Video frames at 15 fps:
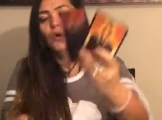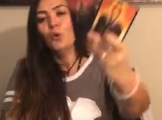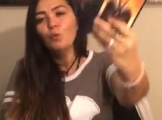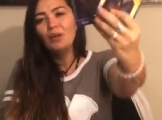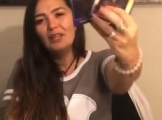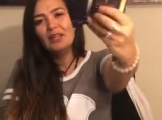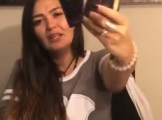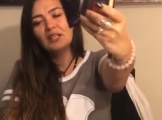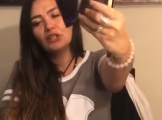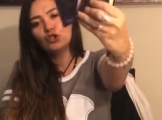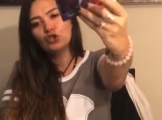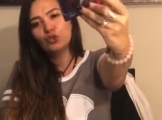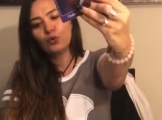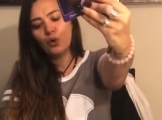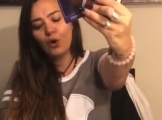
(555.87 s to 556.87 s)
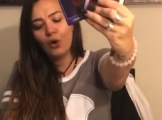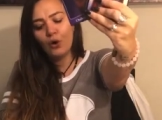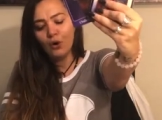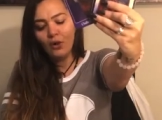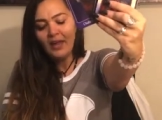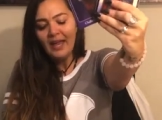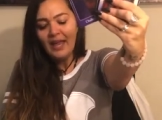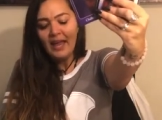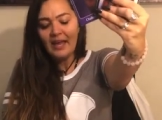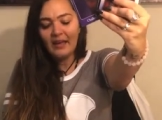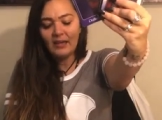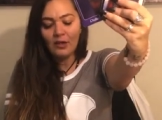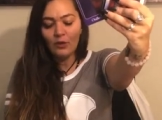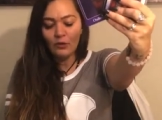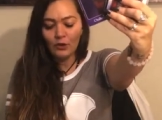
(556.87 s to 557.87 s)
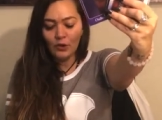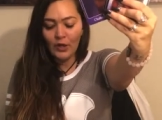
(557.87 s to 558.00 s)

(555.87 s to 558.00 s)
we need control. And